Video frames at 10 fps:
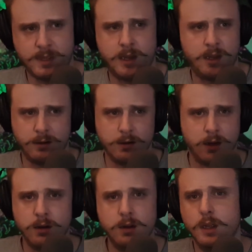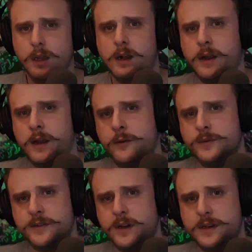Your Honor. It was
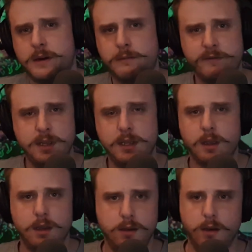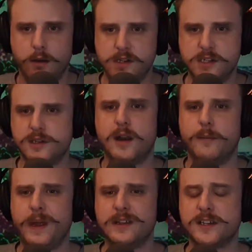very dumb of me, and you just gotta
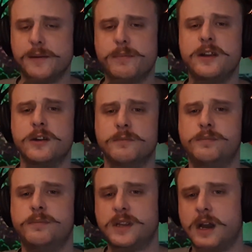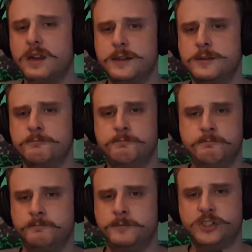basically bite your tongue and
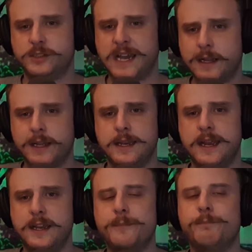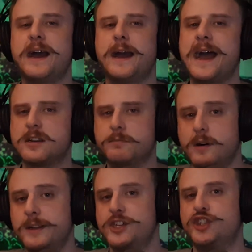just act like an idiot and act
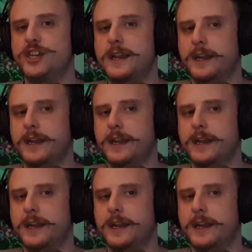apologetic.